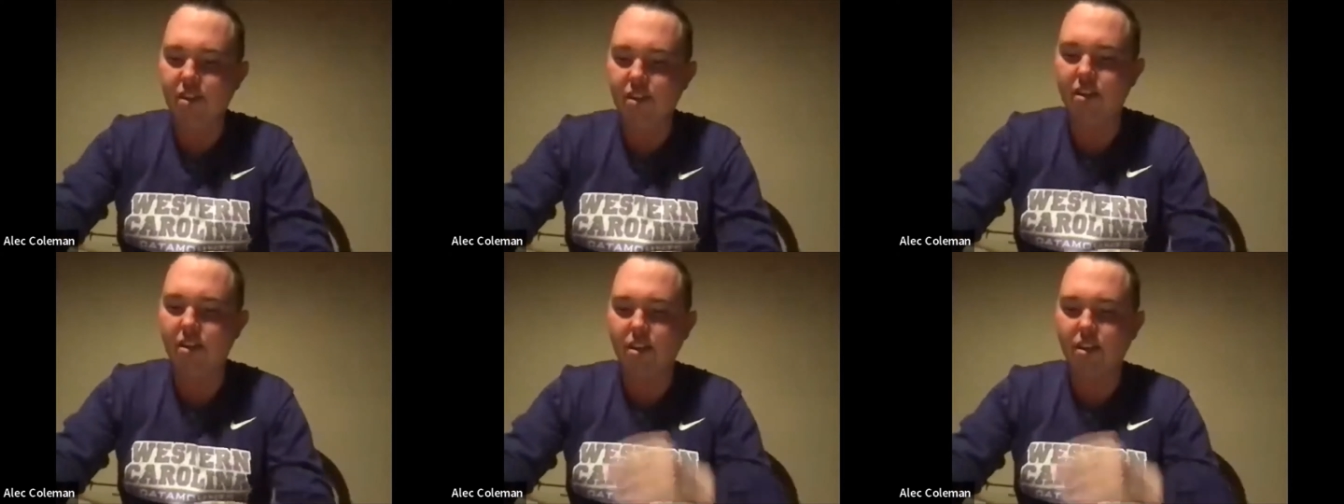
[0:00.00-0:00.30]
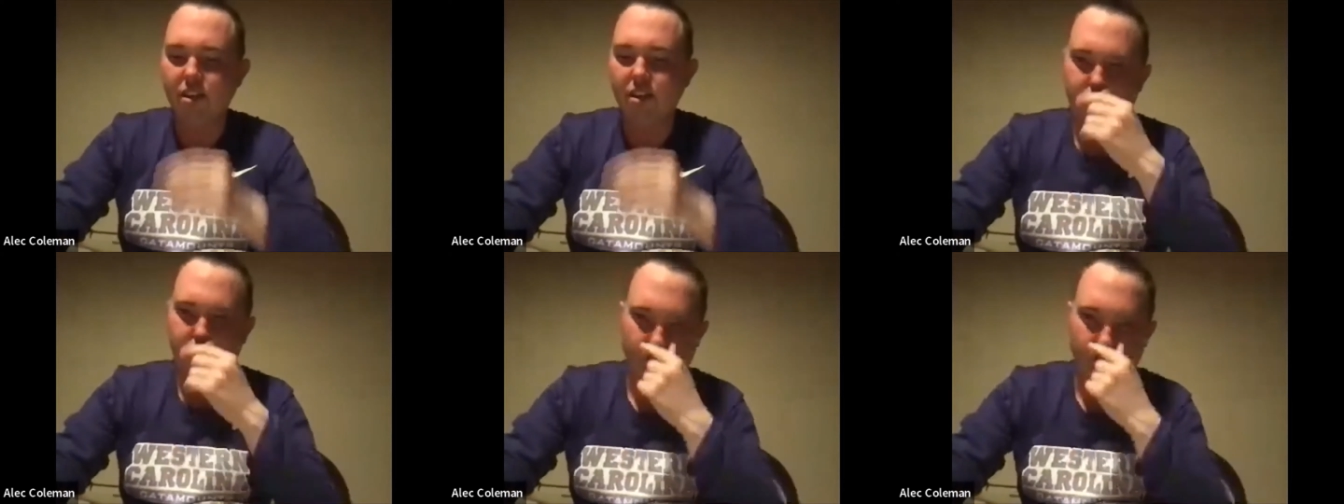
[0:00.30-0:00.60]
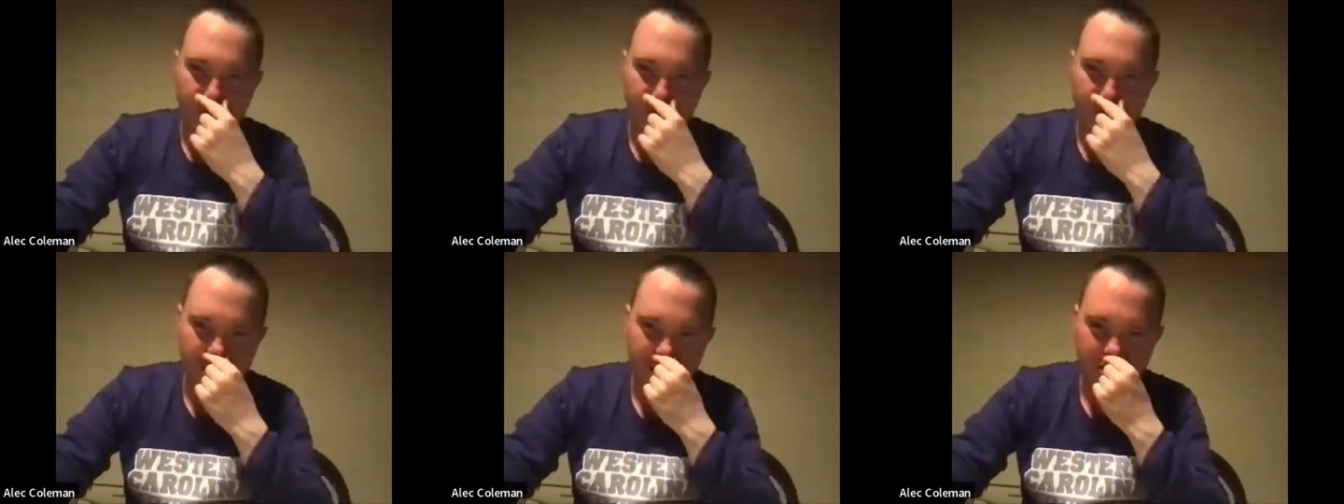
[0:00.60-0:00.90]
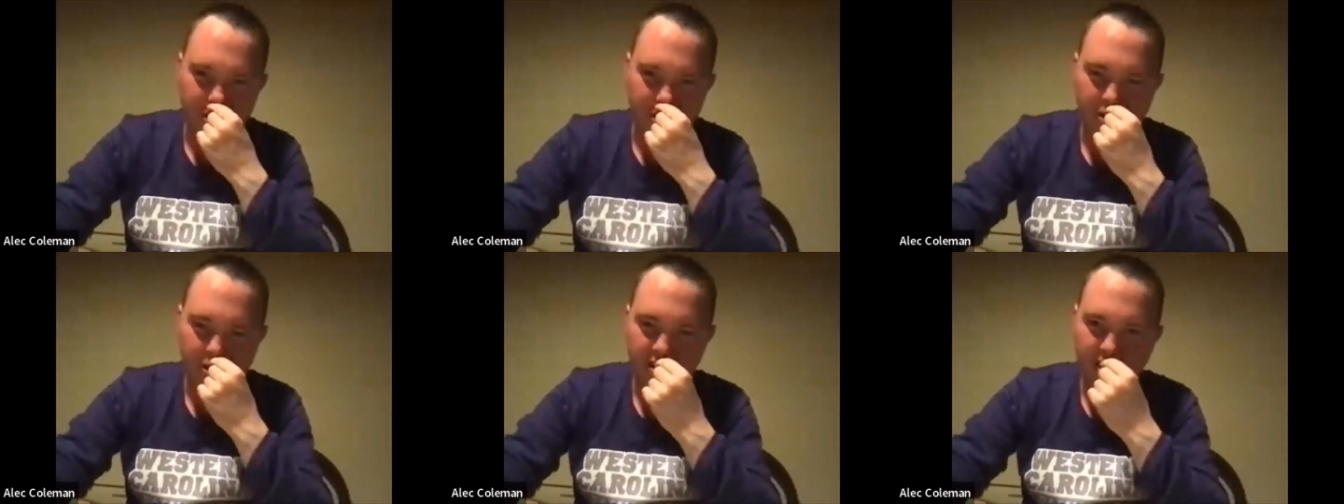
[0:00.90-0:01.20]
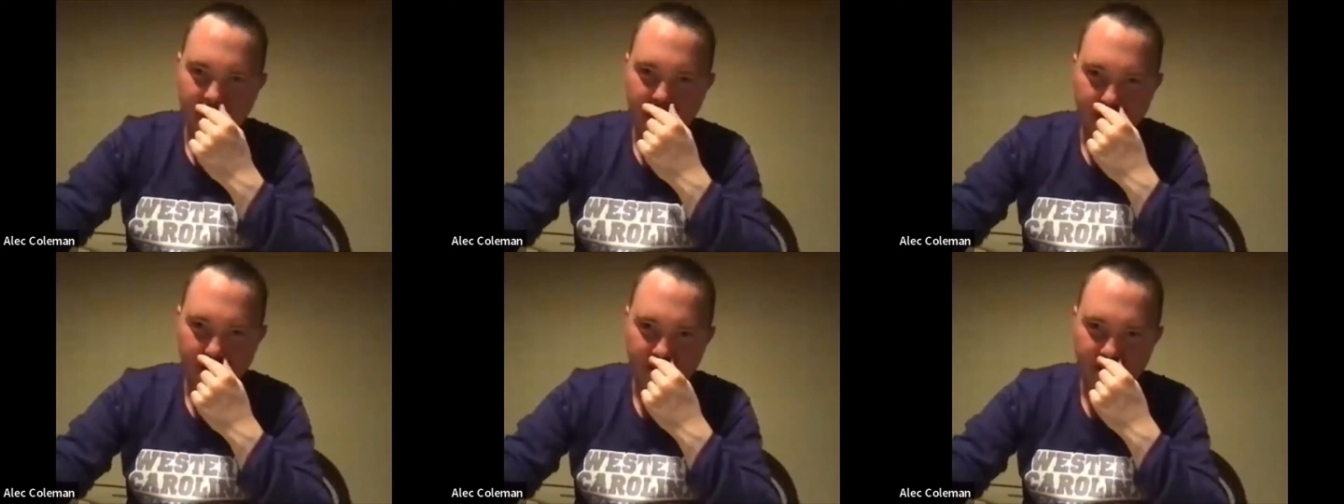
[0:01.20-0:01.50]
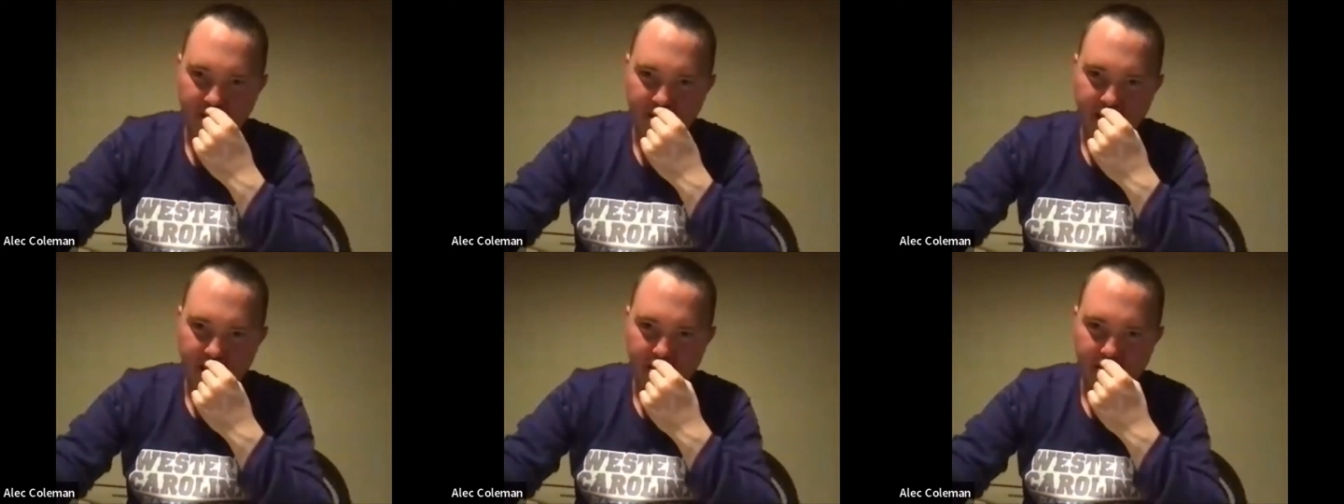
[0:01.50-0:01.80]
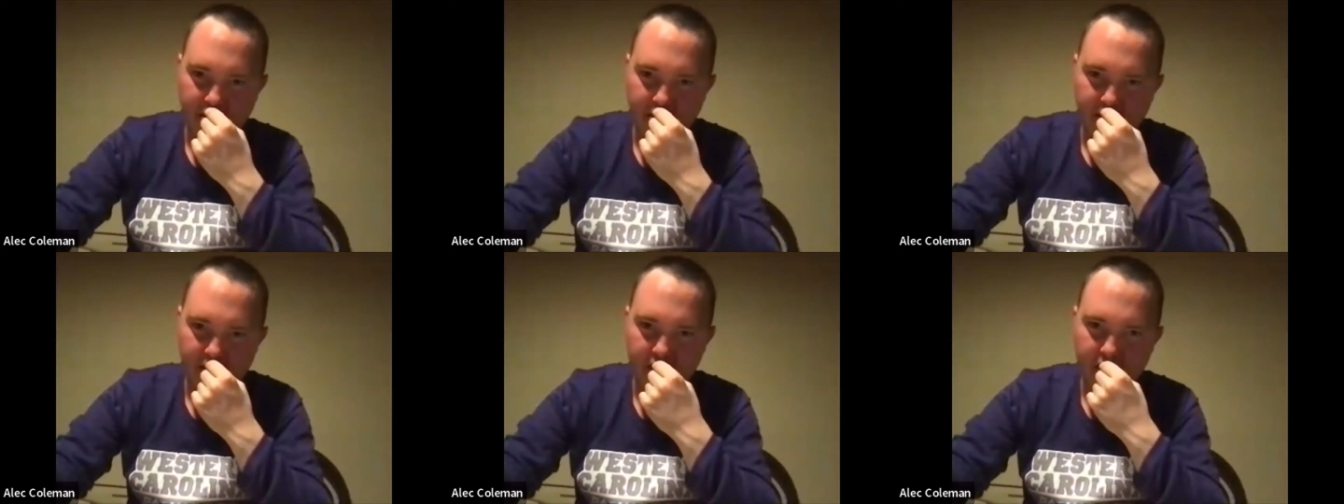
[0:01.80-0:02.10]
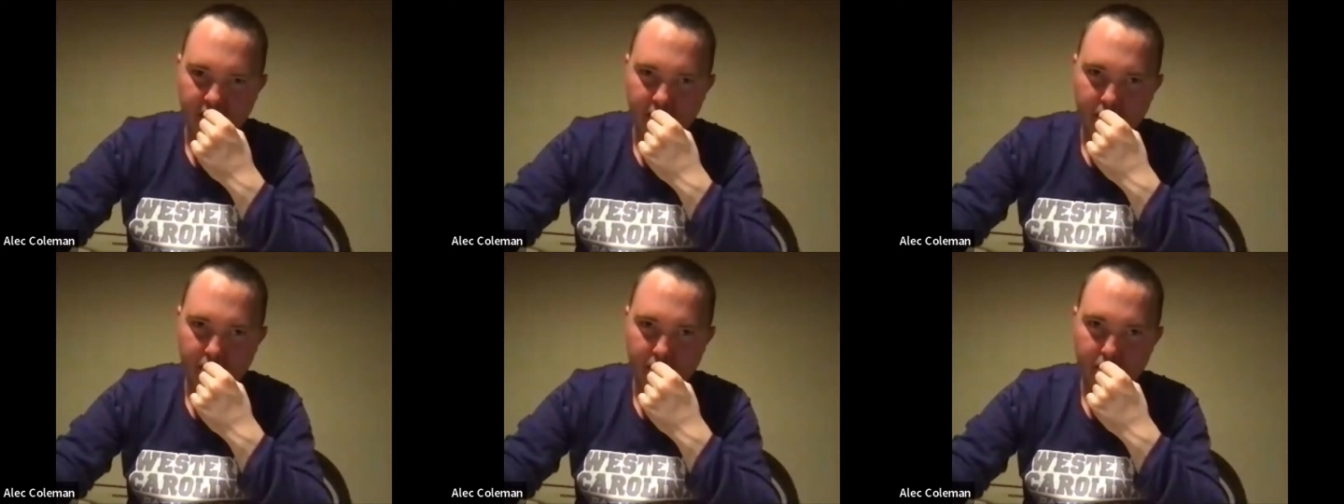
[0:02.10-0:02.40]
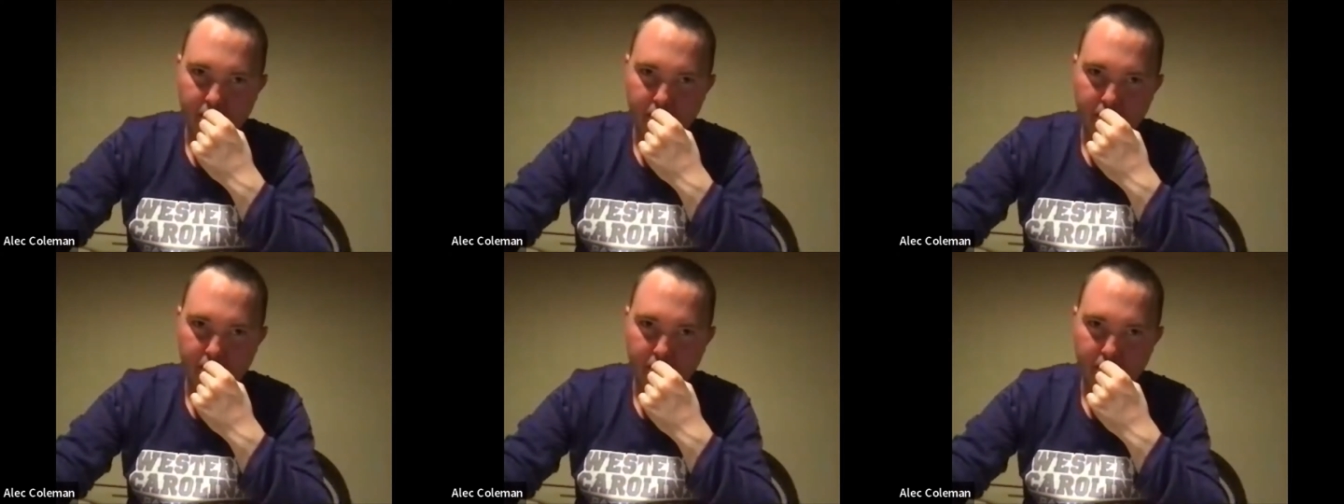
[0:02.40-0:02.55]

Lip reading: a associate's degree at Ohio State,